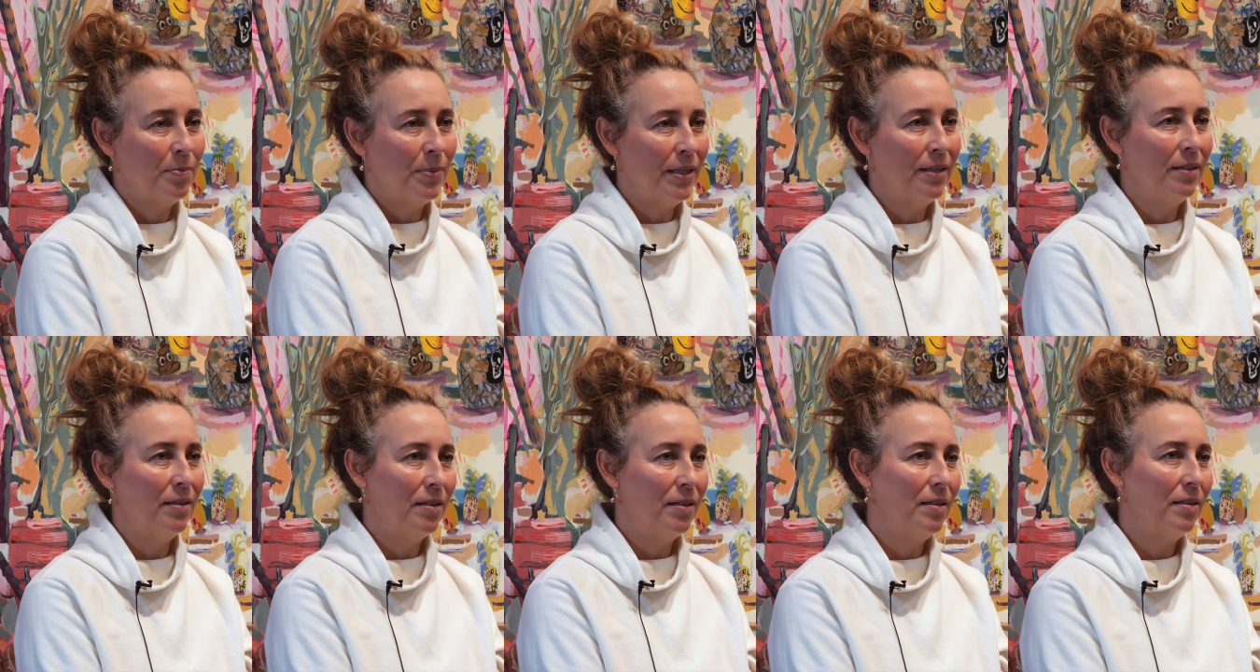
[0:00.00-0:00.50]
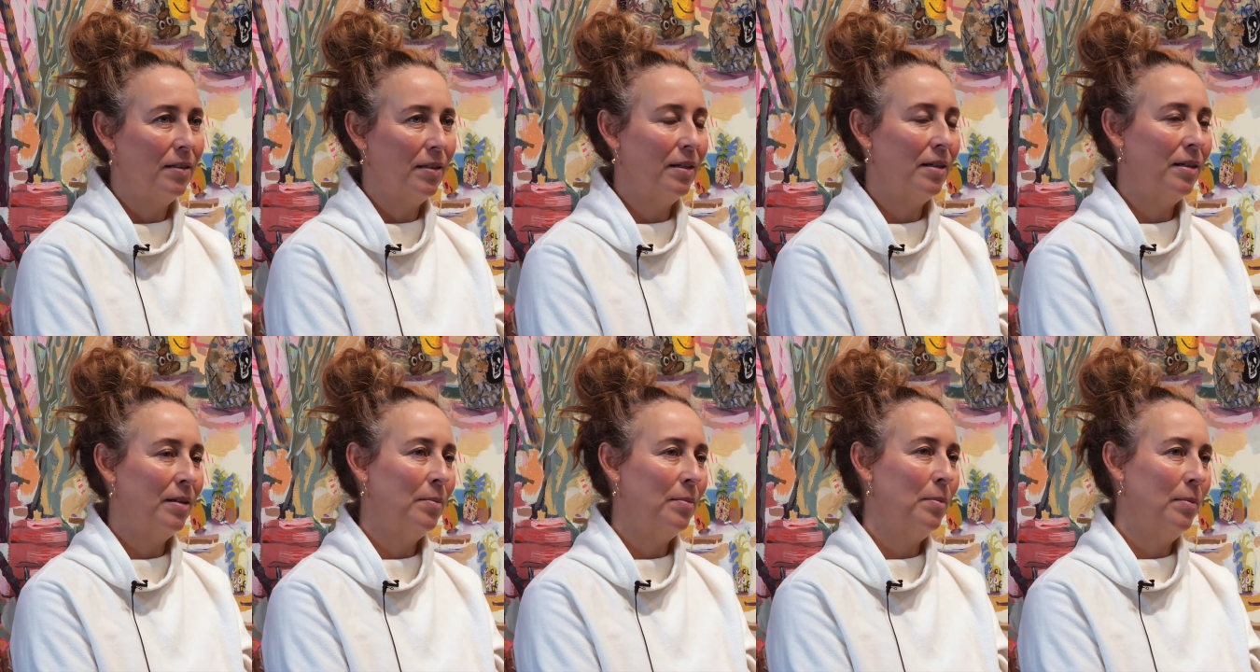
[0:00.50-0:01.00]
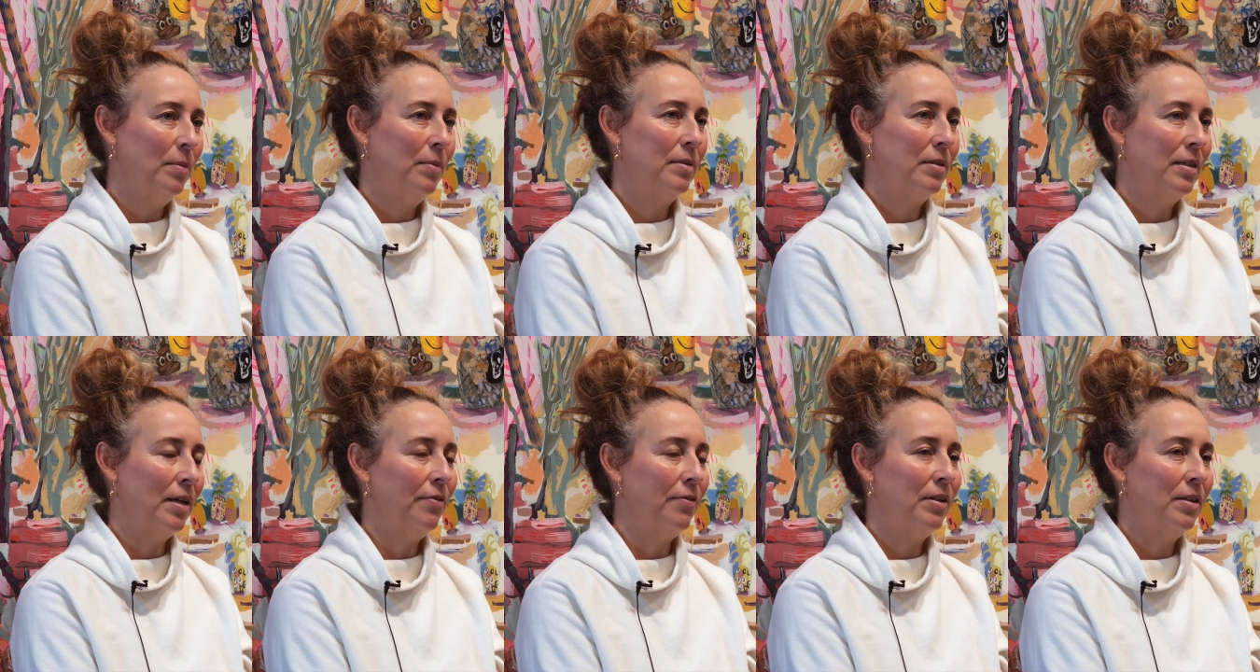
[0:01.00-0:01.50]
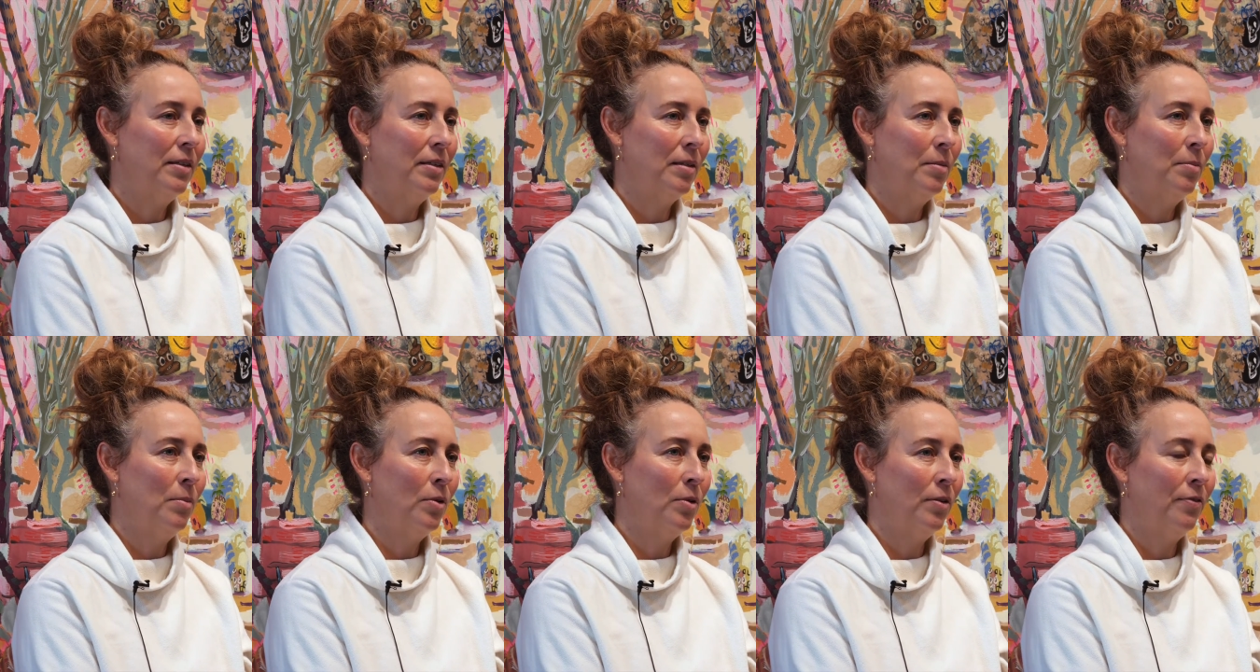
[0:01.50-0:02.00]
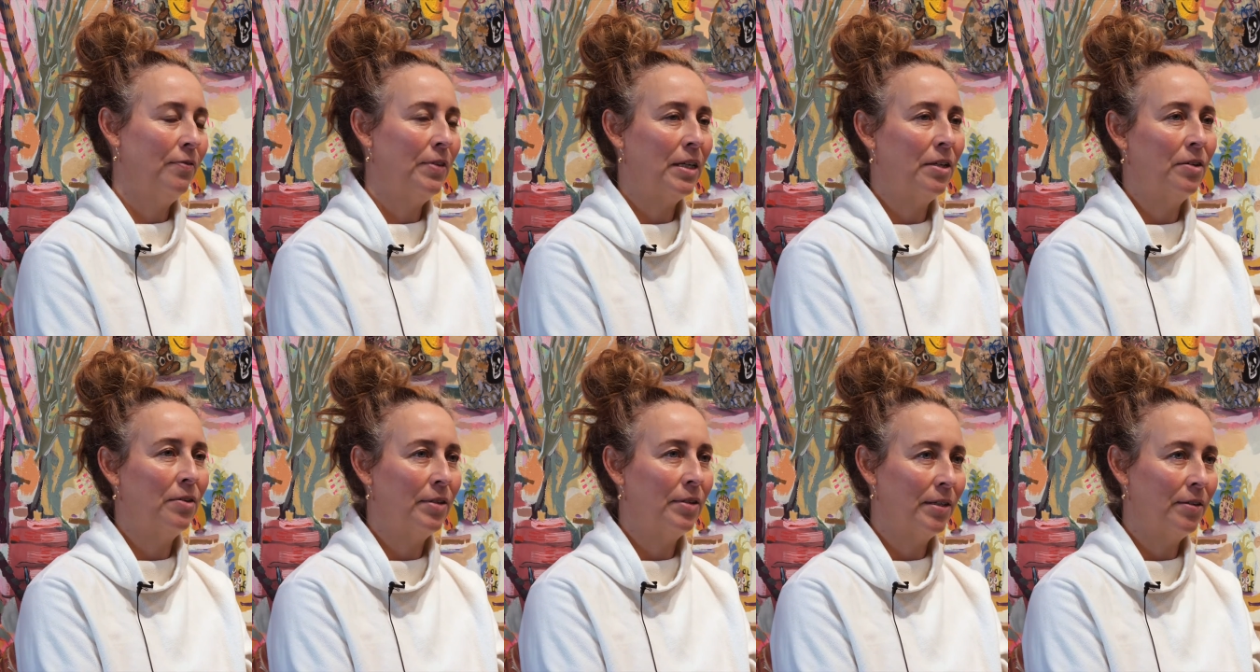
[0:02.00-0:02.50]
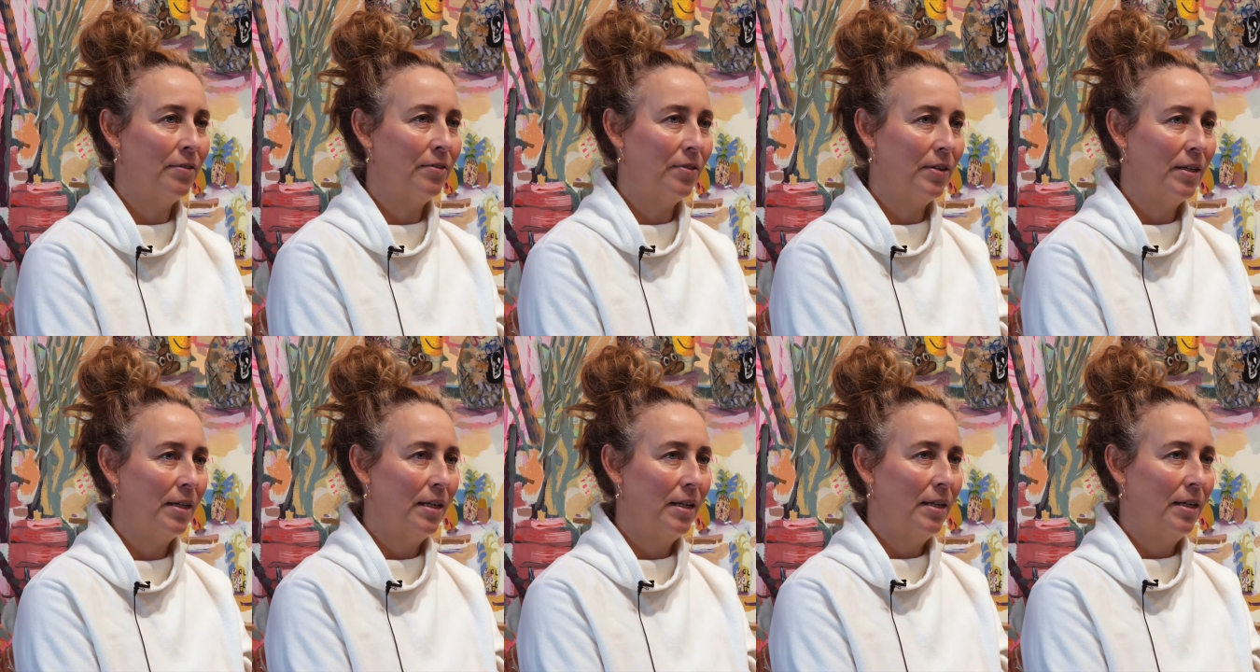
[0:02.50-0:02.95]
but definitely more figurative,